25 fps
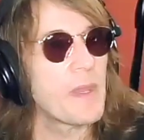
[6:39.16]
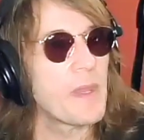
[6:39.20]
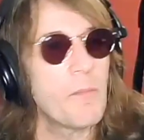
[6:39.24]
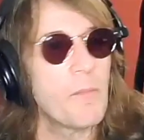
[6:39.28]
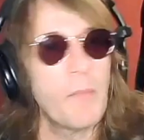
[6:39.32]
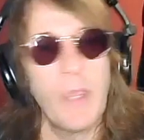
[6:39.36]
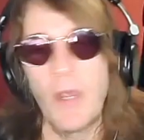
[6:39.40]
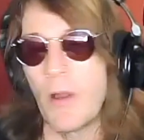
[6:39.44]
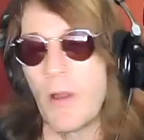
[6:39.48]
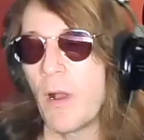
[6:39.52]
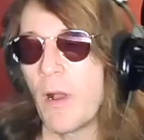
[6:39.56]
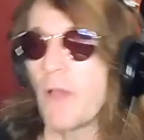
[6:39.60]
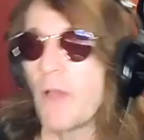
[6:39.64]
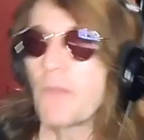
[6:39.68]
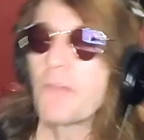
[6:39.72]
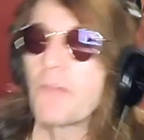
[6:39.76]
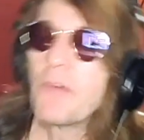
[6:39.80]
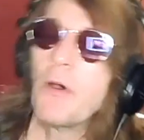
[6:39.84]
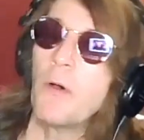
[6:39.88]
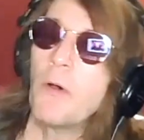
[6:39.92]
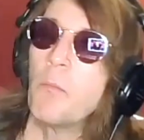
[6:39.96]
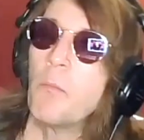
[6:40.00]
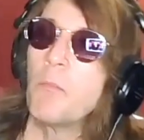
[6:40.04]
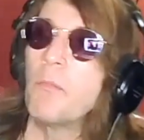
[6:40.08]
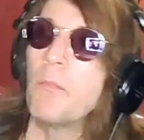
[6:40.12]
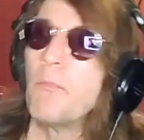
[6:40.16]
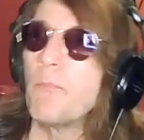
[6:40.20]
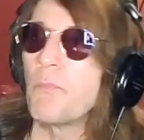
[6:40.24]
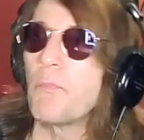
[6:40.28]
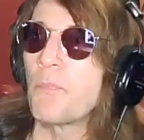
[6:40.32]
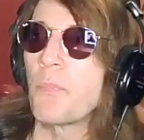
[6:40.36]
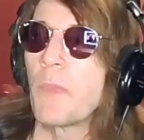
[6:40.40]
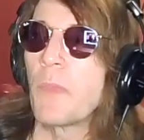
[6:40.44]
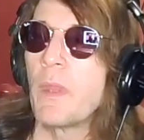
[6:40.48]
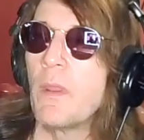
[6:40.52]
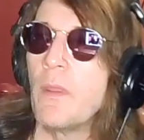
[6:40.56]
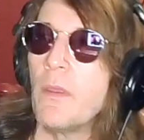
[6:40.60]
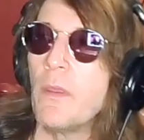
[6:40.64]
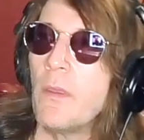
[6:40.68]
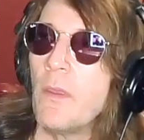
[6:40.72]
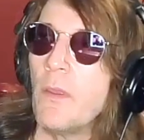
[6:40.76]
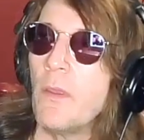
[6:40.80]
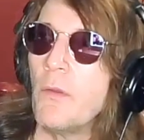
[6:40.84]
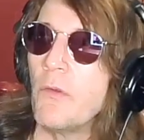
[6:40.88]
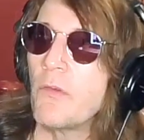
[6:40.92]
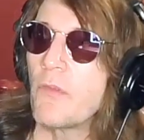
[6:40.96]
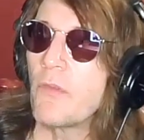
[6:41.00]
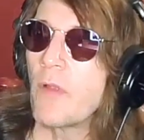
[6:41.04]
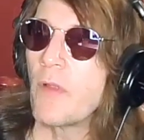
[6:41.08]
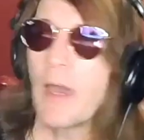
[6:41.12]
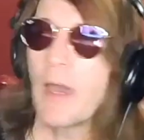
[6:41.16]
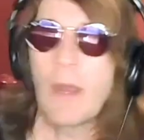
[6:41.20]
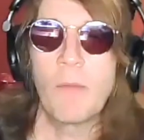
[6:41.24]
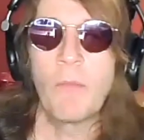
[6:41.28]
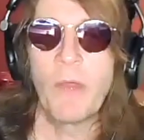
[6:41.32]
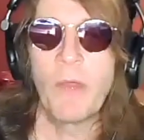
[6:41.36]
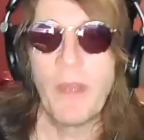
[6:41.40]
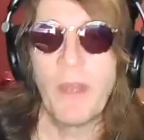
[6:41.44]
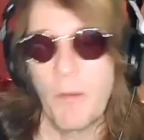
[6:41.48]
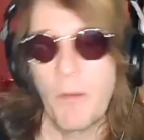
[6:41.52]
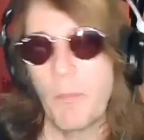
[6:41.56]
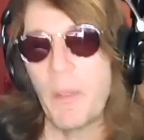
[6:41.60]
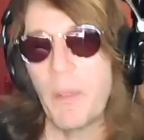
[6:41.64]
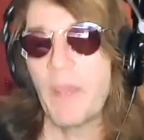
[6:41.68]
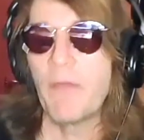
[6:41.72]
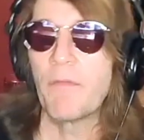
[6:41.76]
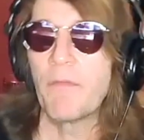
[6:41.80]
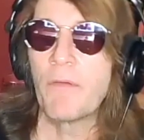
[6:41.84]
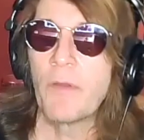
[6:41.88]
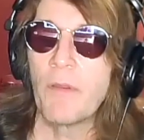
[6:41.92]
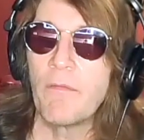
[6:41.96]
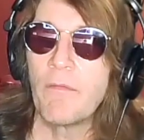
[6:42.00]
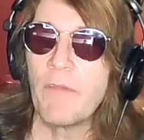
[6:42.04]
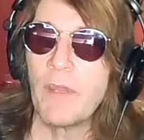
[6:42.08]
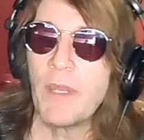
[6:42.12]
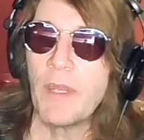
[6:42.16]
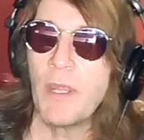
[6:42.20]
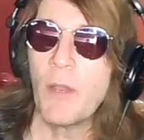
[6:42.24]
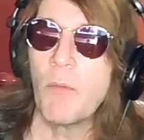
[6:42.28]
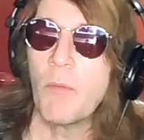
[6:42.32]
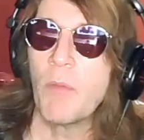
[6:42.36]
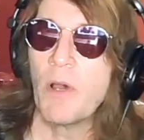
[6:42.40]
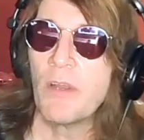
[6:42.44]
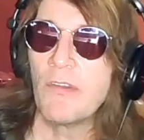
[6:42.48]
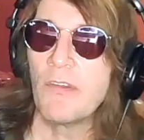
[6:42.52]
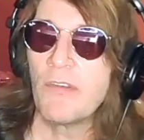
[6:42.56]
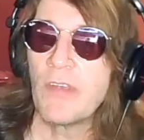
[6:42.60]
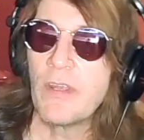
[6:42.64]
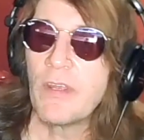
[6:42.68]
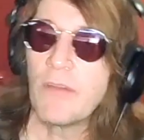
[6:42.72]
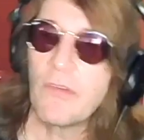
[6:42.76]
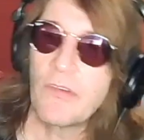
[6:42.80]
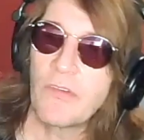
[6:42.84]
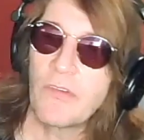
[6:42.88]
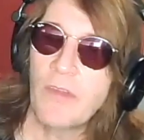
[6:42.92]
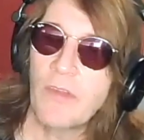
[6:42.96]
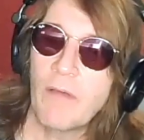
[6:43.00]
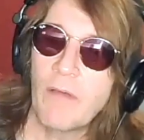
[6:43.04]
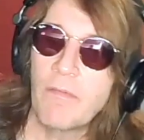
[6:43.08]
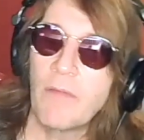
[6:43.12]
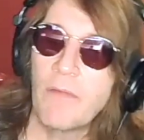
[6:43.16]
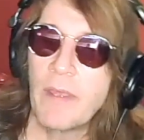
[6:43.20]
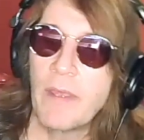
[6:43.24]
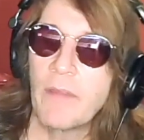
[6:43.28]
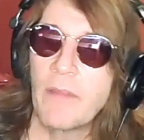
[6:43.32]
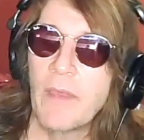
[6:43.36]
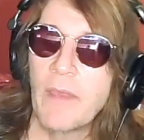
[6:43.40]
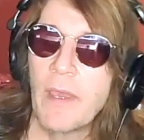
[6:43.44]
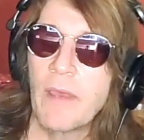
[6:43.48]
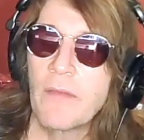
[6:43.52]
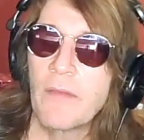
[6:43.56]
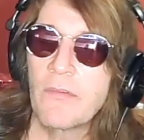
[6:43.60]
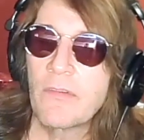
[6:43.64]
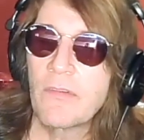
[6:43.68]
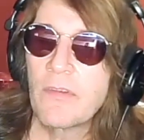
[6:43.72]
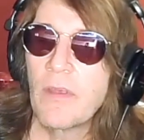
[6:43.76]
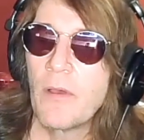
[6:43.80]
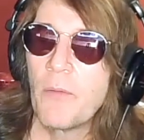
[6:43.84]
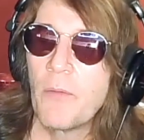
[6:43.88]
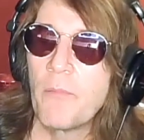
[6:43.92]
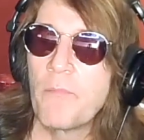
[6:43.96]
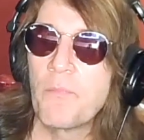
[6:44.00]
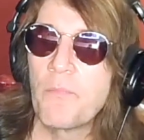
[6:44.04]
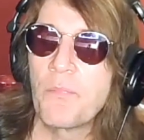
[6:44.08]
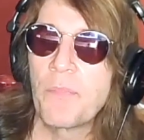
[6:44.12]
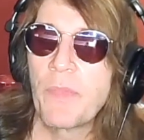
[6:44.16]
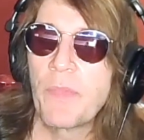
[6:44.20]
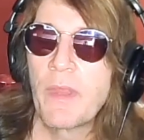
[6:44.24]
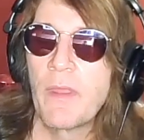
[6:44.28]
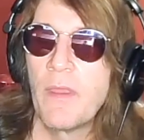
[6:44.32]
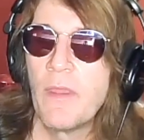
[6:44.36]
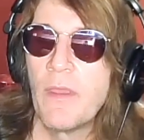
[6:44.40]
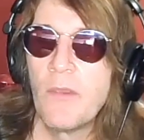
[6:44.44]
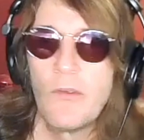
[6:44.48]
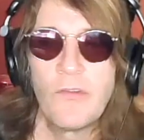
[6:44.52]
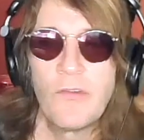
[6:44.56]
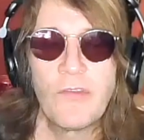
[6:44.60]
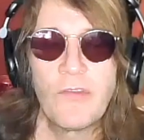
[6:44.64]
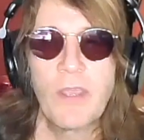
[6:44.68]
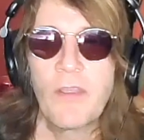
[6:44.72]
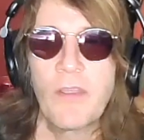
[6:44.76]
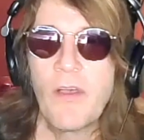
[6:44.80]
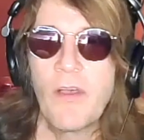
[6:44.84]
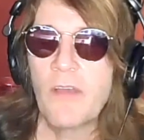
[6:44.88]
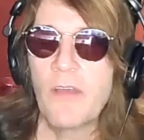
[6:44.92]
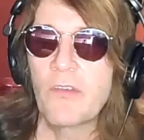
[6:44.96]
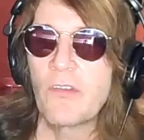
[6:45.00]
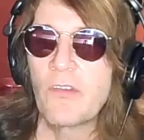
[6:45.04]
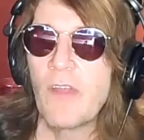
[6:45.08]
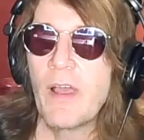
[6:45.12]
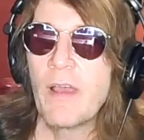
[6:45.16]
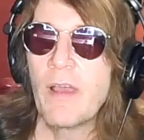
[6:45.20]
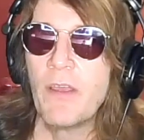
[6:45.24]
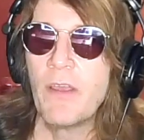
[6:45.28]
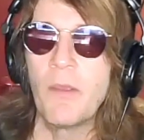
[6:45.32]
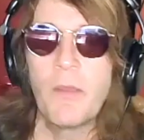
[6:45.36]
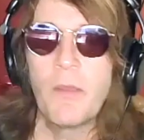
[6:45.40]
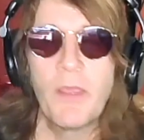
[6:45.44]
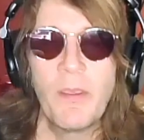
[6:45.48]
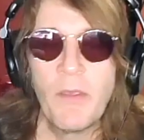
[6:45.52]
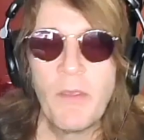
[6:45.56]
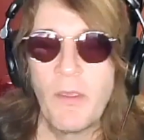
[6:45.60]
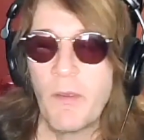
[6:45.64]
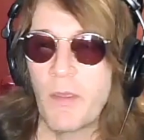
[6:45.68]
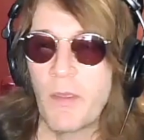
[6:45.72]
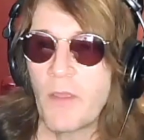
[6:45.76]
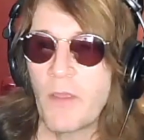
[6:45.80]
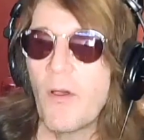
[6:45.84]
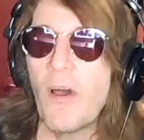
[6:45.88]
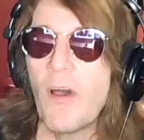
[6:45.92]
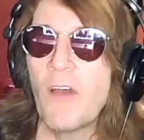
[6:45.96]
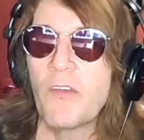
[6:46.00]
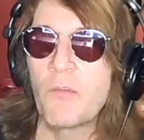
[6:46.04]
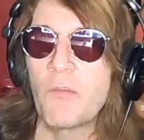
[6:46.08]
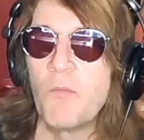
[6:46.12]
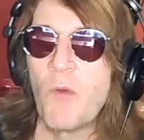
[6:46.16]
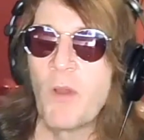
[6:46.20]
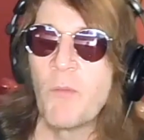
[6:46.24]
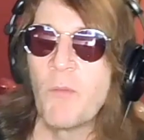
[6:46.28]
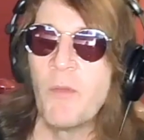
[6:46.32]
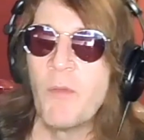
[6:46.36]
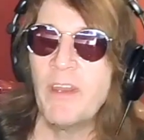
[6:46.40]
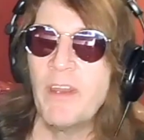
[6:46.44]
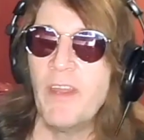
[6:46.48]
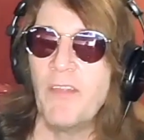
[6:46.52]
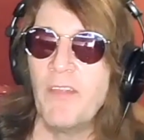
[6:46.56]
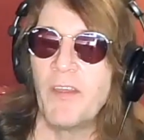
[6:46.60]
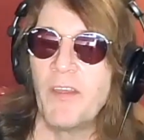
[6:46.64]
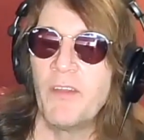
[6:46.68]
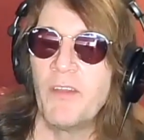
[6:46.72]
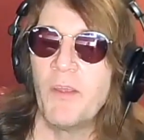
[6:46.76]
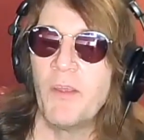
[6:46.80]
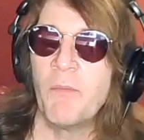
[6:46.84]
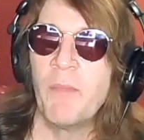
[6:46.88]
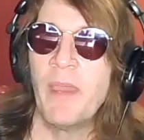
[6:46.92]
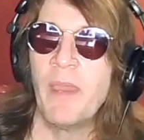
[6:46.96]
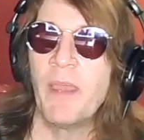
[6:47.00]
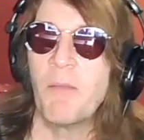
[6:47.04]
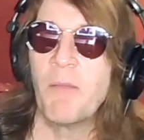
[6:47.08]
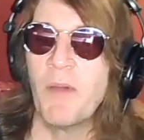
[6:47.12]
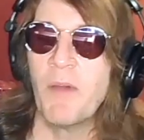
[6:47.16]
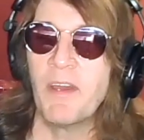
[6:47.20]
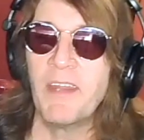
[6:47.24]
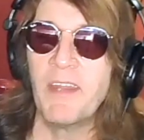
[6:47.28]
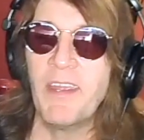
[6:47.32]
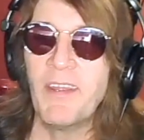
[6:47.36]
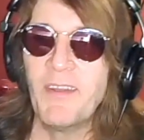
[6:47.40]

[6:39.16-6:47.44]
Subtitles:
also used a lot of money to pay for the video budget, stuff like that. So shit costs a lot. It costs more money than you make money in